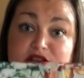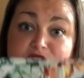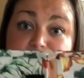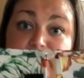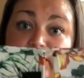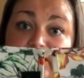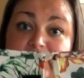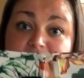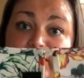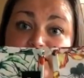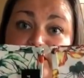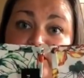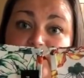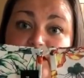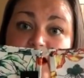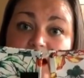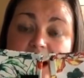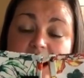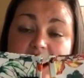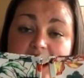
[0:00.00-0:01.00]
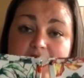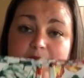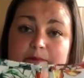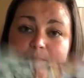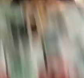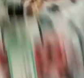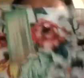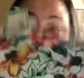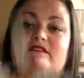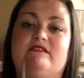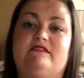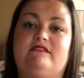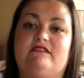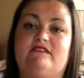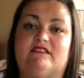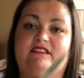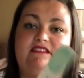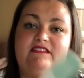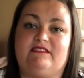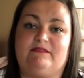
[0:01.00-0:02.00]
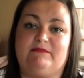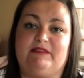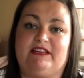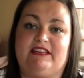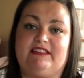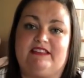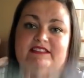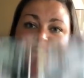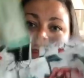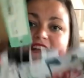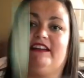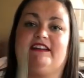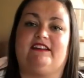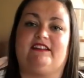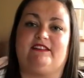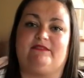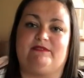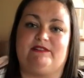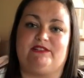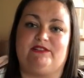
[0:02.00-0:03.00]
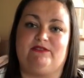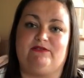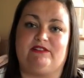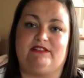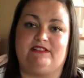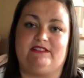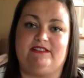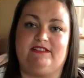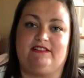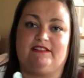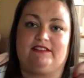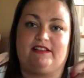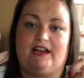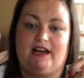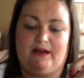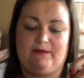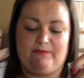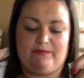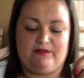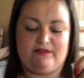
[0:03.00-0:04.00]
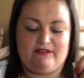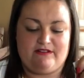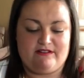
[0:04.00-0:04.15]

So this is the top. Let me get the tag out of the way so you could see the top.